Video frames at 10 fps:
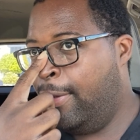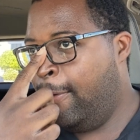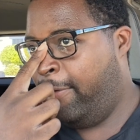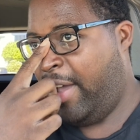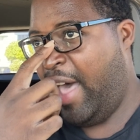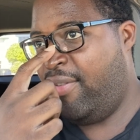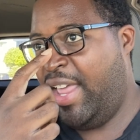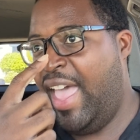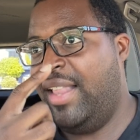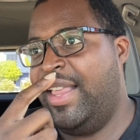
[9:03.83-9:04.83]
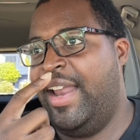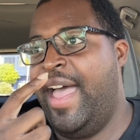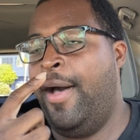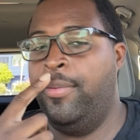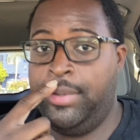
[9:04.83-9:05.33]
For having a headlight
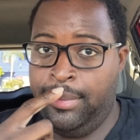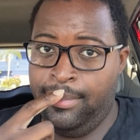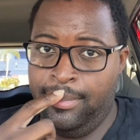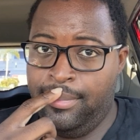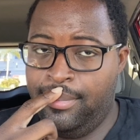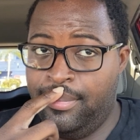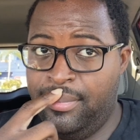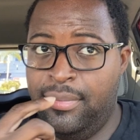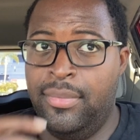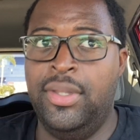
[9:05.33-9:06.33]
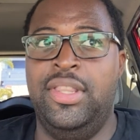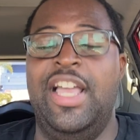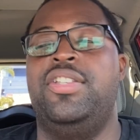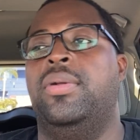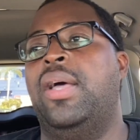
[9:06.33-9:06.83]
out.
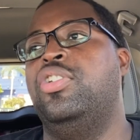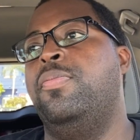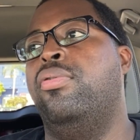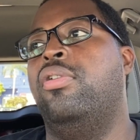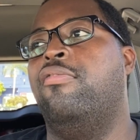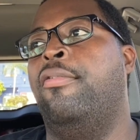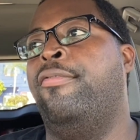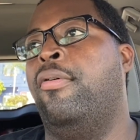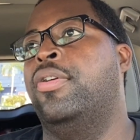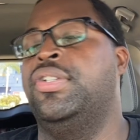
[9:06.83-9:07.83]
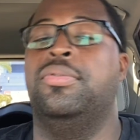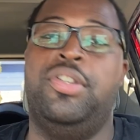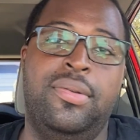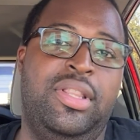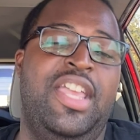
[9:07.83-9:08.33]
That's what I was pulled over for. So
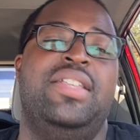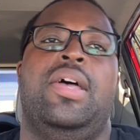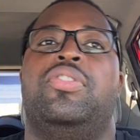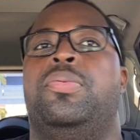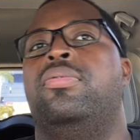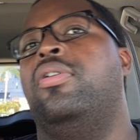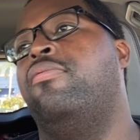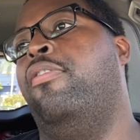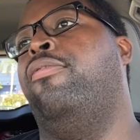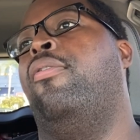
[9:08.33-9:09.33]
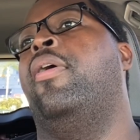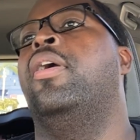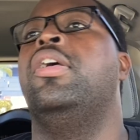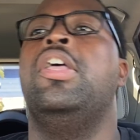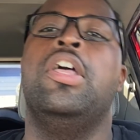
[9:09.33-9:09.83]
2 things I was pulled over for.
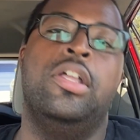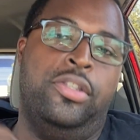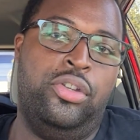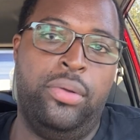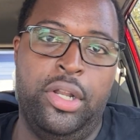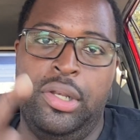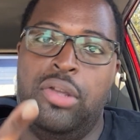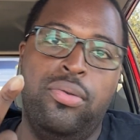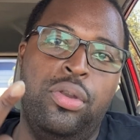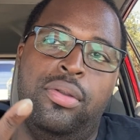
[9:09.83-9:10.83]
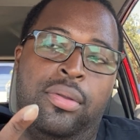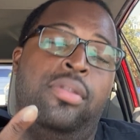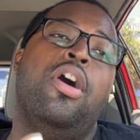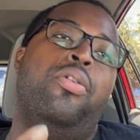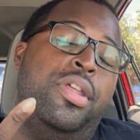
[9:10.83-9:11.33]
Doing a
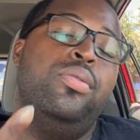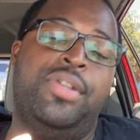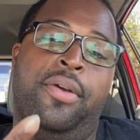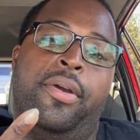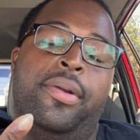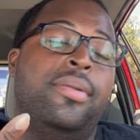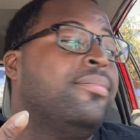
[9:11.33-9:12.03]
no U-turn,